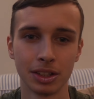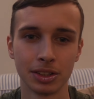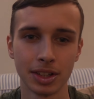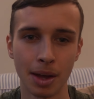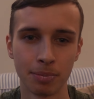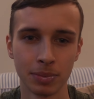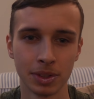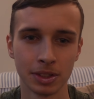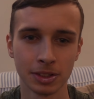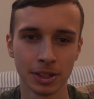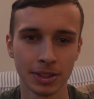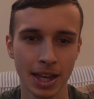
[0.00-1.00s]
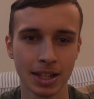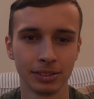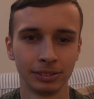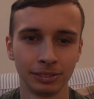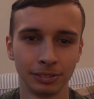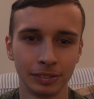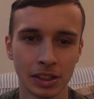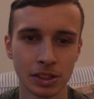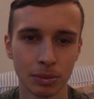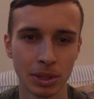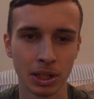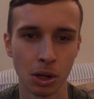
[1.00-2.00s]
So yeah, Sunday,
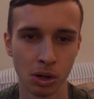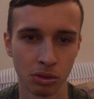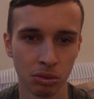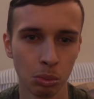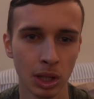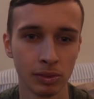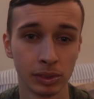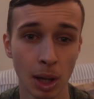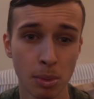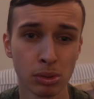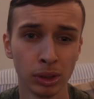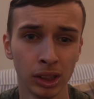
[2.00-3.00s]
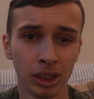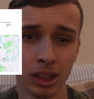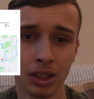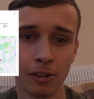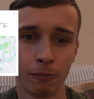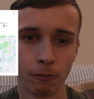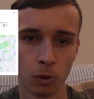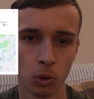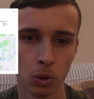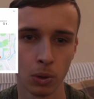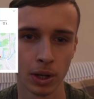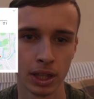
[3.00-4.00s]
finished the week off with double.
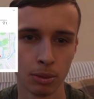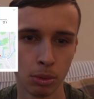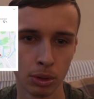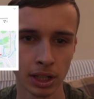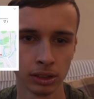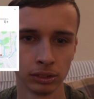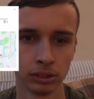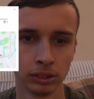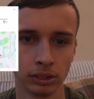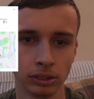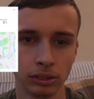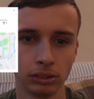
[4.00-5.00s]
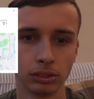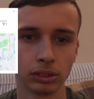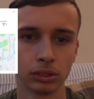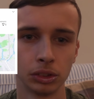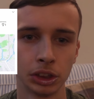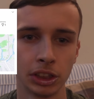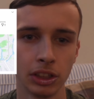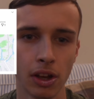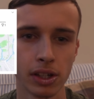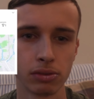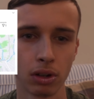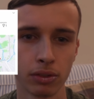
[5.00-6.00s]
4 in the morning, which is a
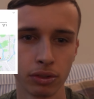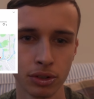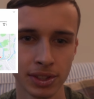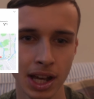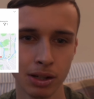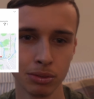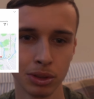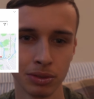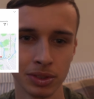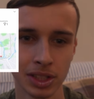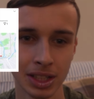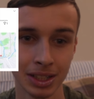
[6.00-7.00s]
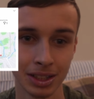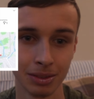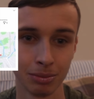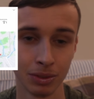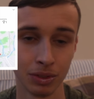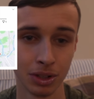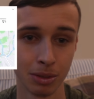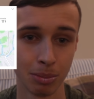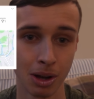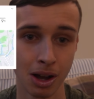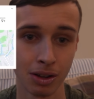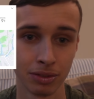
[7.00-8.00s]
nice run through town. Obviously, if you know
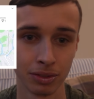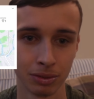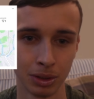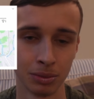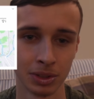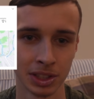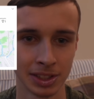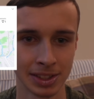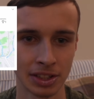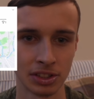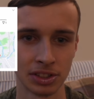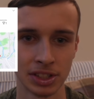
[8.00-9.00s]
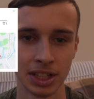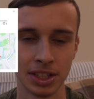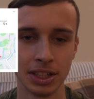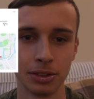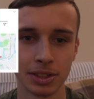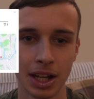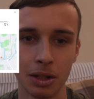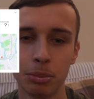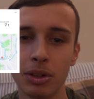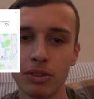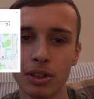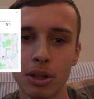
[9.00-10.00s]
Bath, well, it's actually a city, not town,
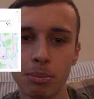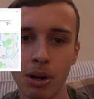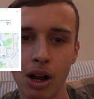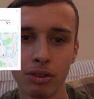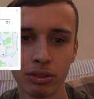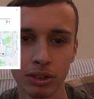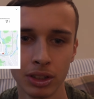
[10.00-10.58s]
but if you know Bath,